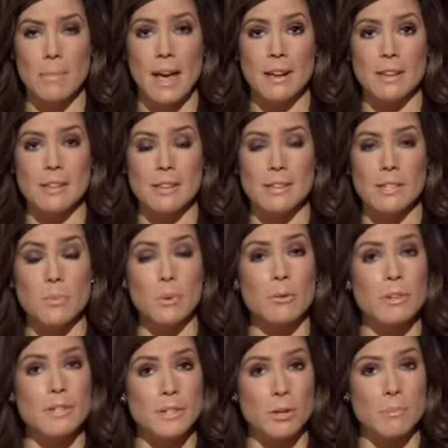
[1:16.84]
mountains will
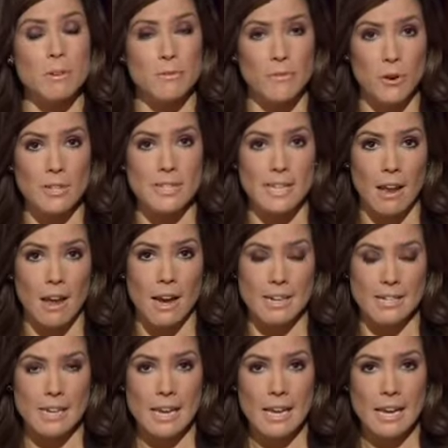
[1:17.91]
resume at first
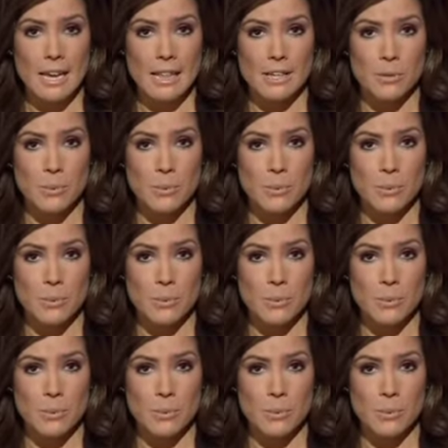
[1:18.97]
light. The